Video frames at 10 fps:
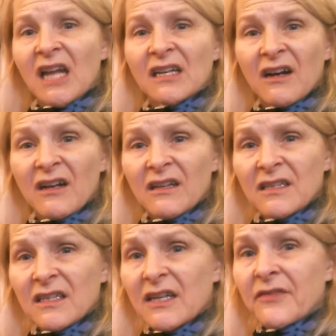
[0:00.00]
at
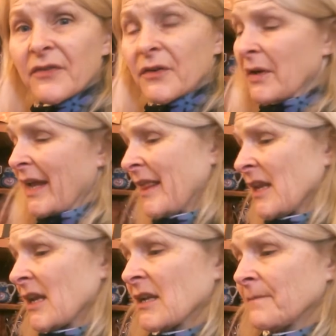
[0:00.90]
Aldi for, I
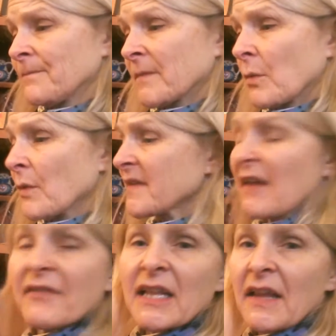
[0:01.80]
think, well, it's
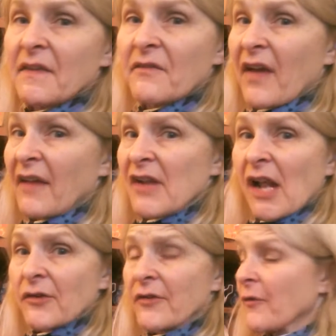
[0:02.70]
definitely less than
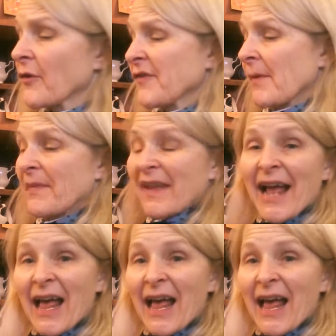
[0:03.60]
$5 for something.